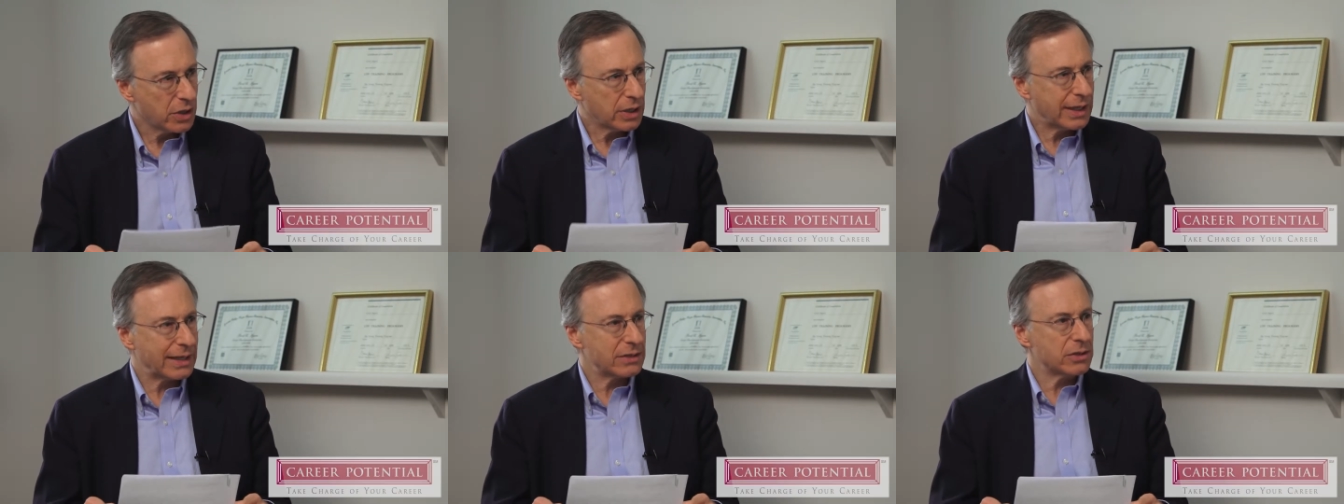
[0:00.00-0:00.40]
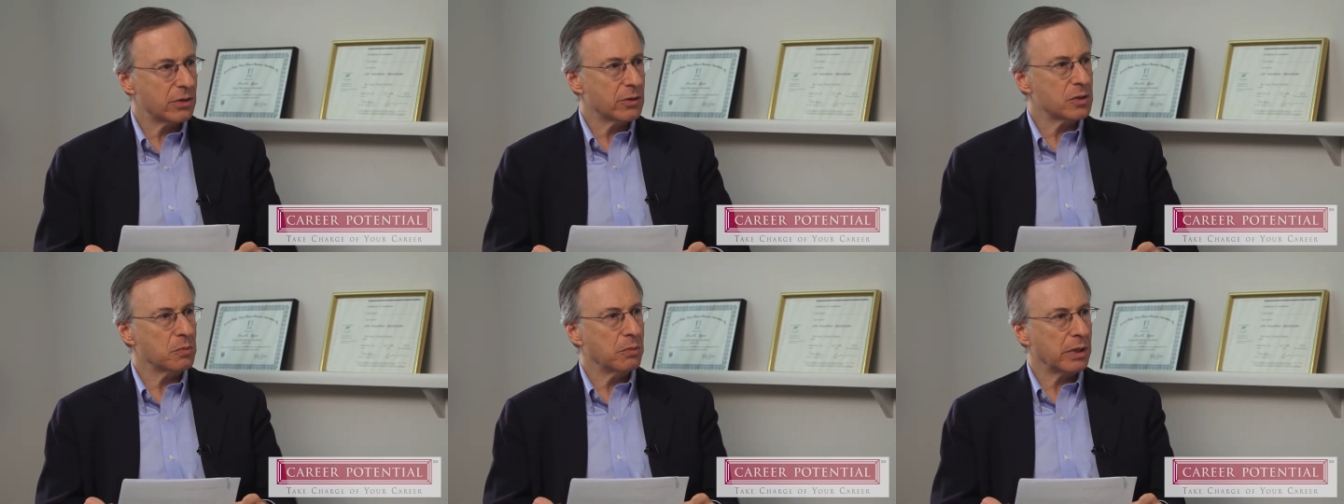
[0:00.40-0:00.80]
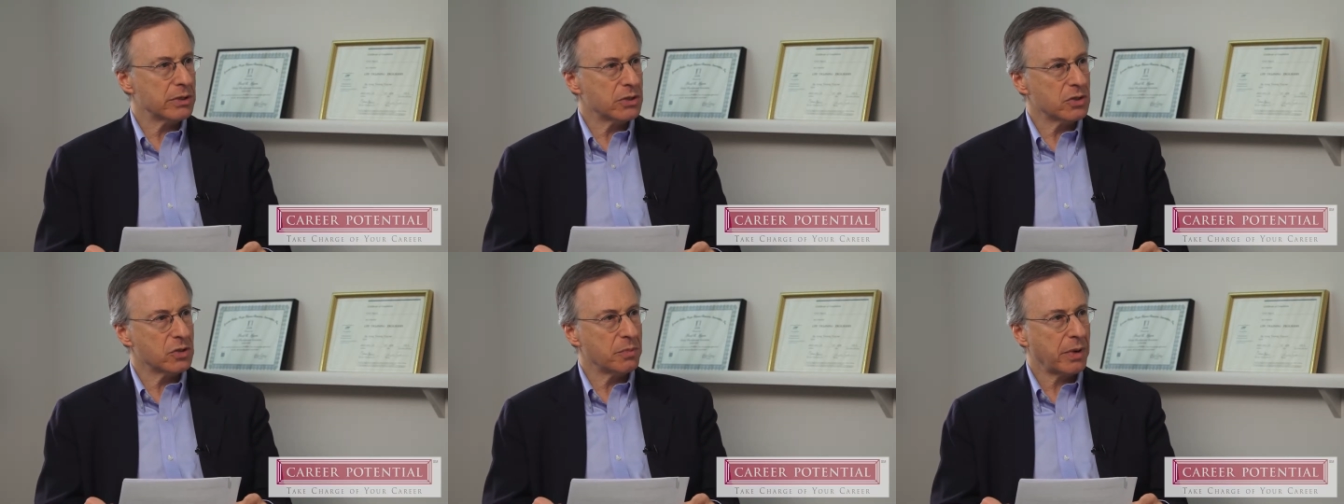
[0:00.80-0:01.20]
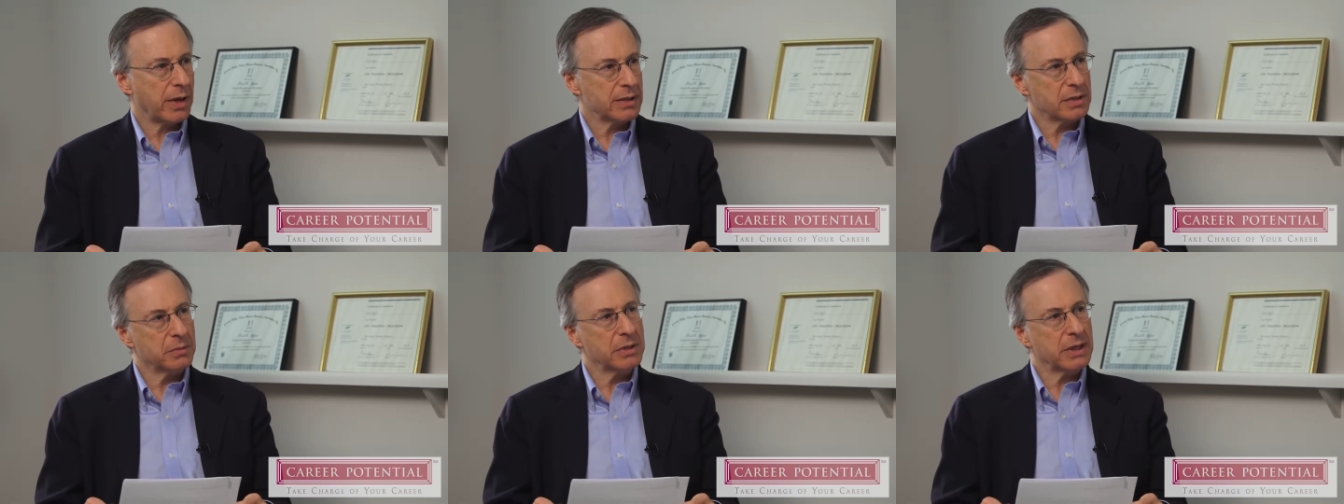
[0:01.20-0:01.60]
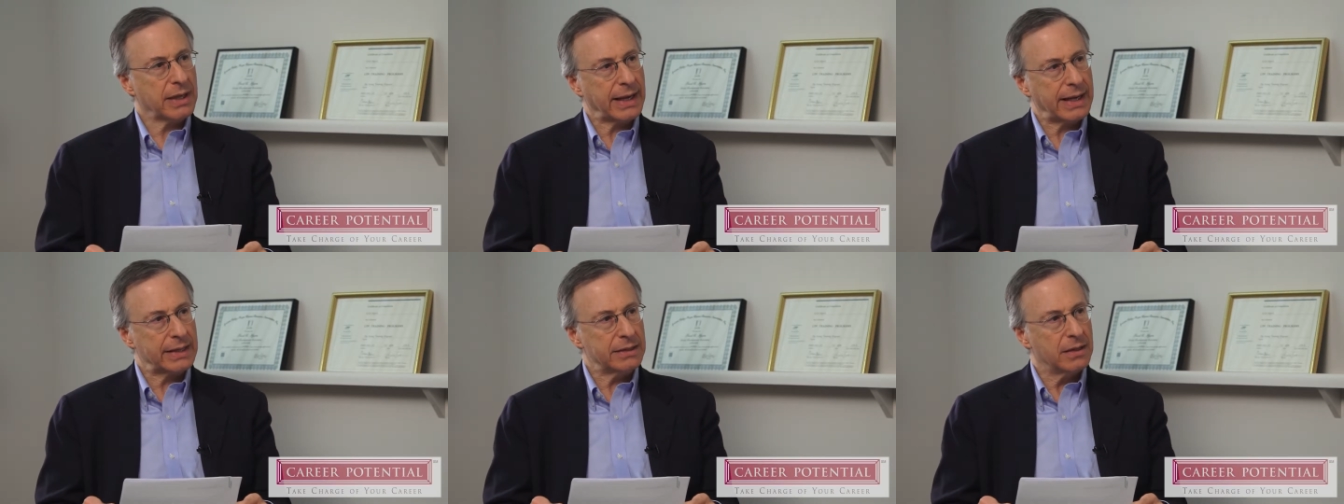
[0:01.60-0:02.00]
get to know as much as you possibly
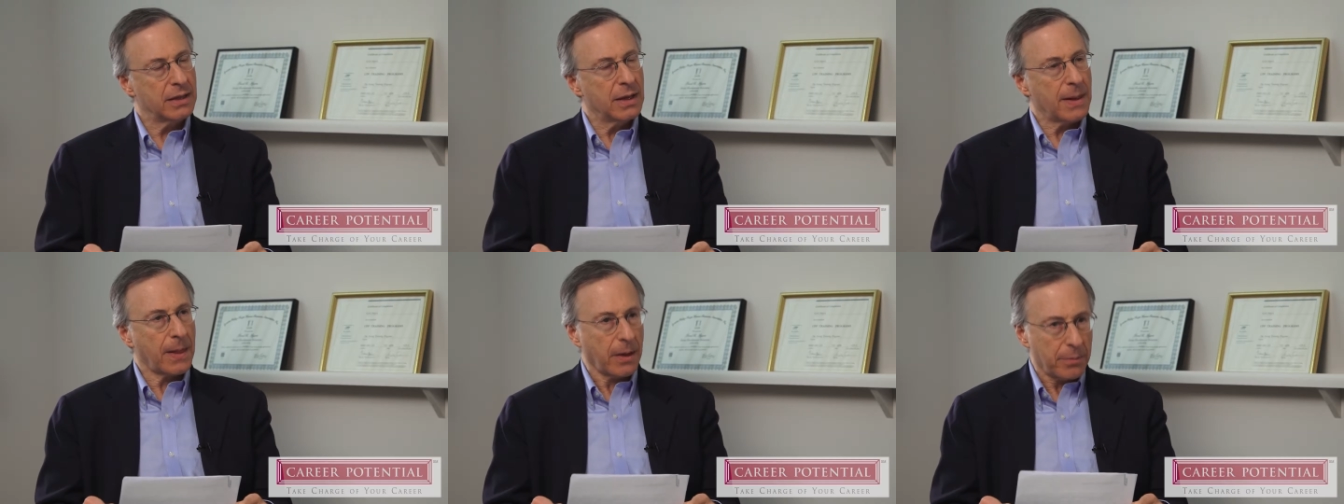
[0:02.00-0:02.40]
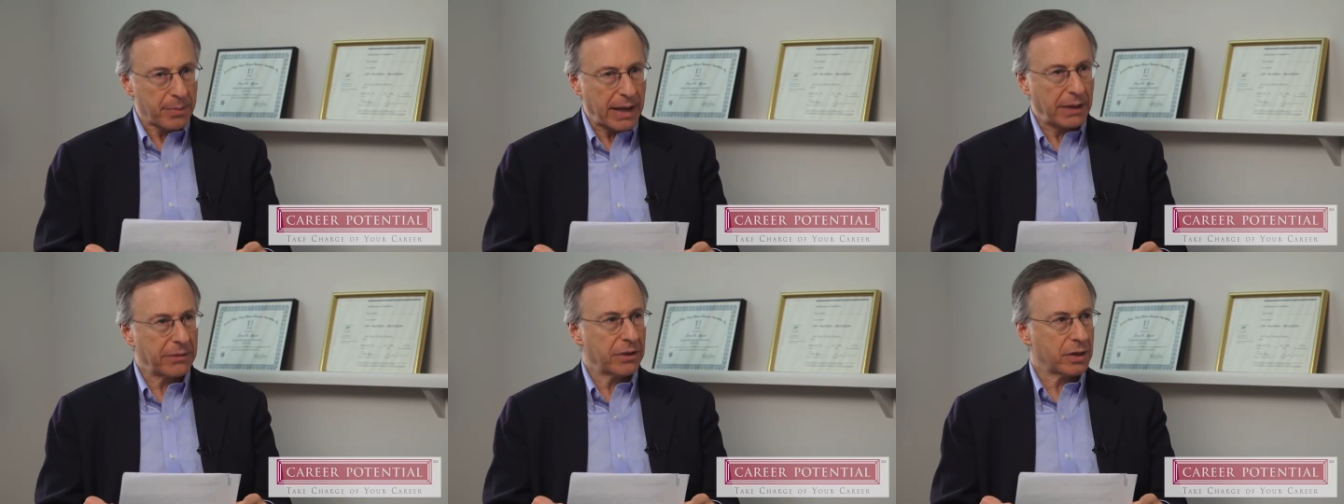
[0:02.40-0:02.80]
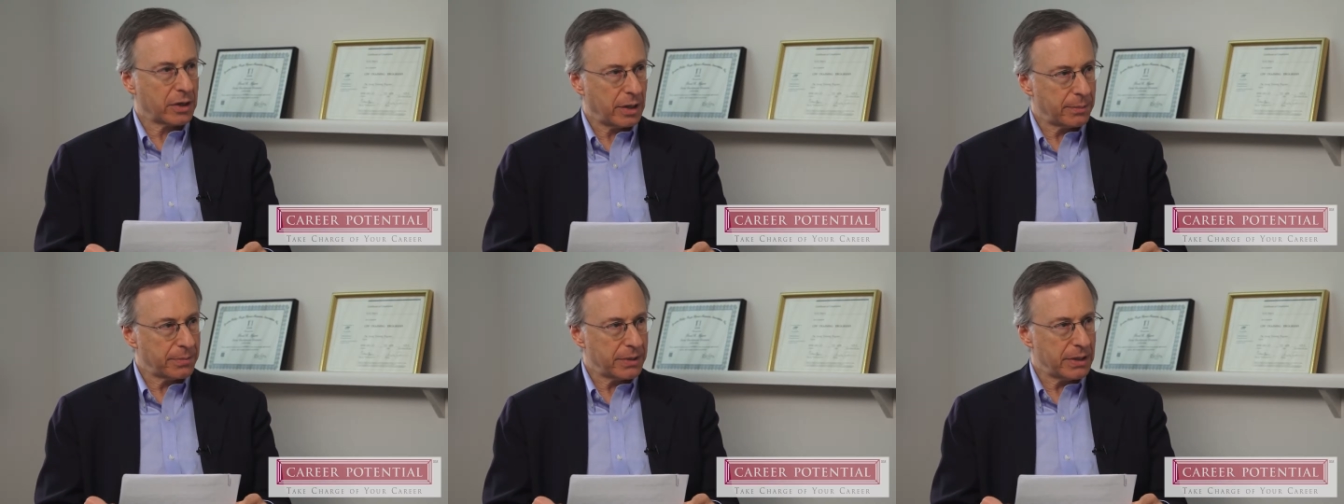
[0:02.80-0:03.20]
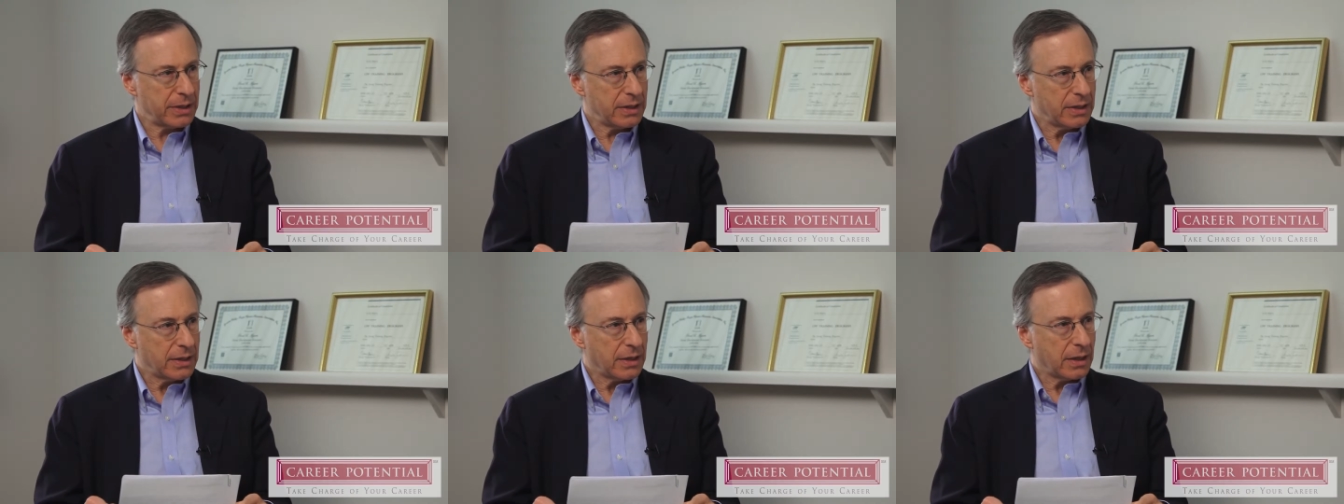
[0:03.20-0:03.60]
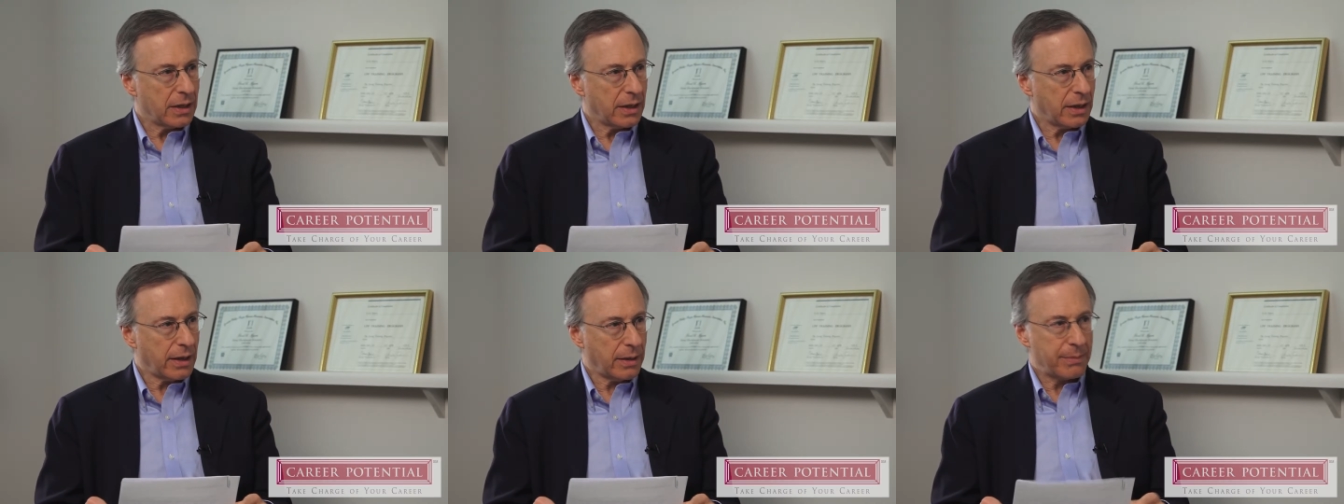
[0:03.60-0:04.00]
can about the company,
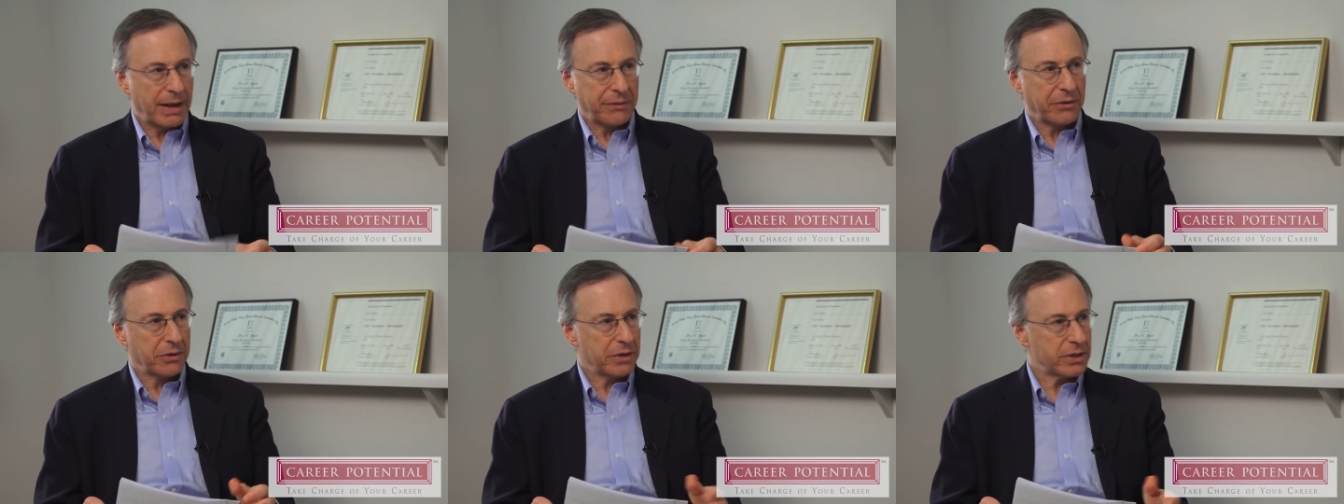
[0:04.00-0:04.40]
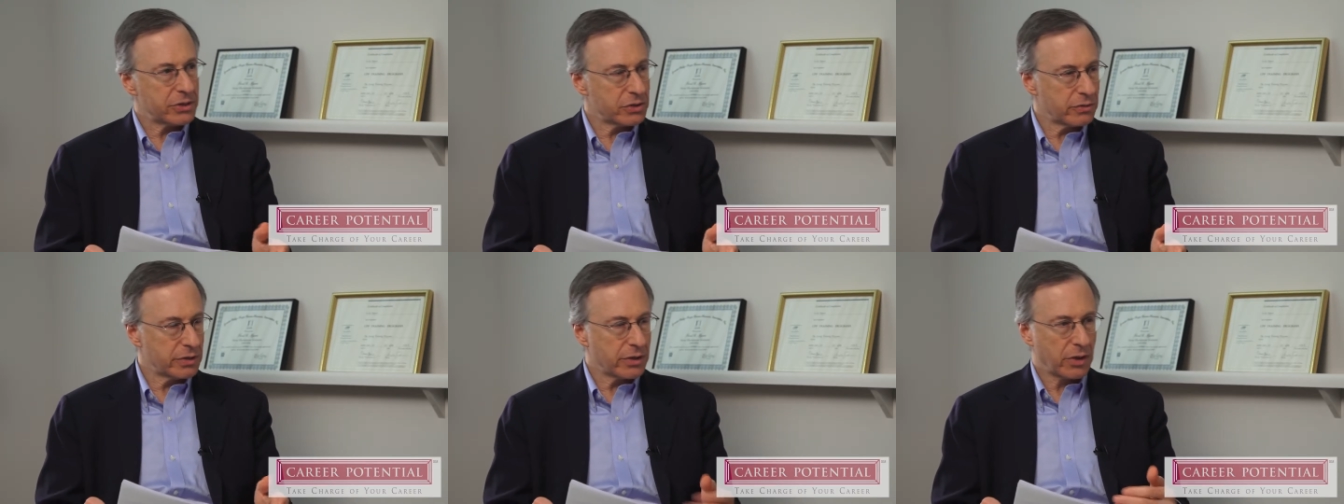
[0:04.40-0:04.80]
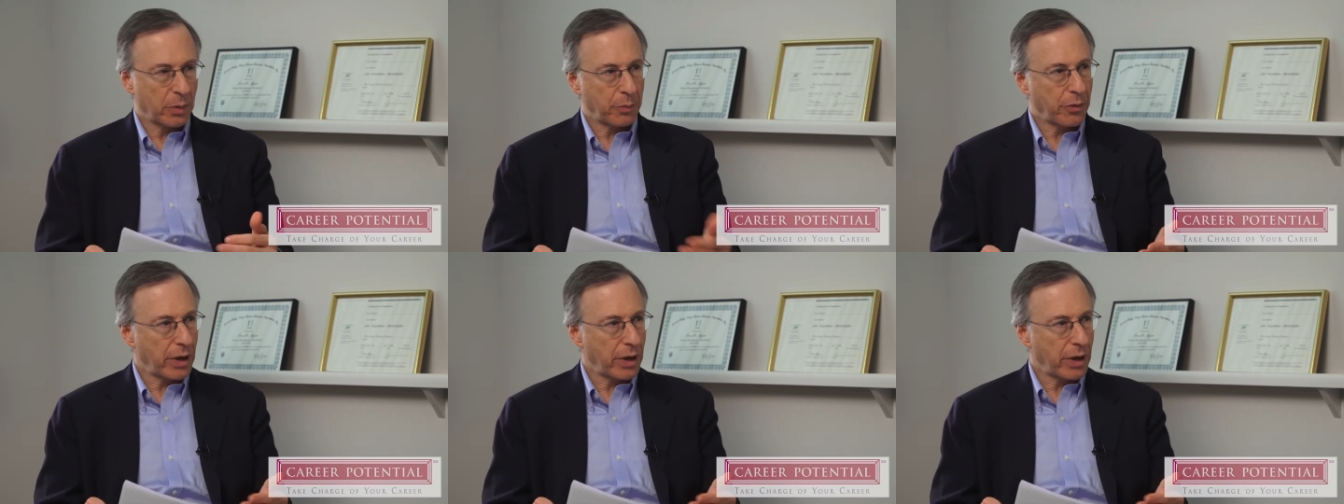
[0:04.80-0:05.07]
about their history, their mm-hmm.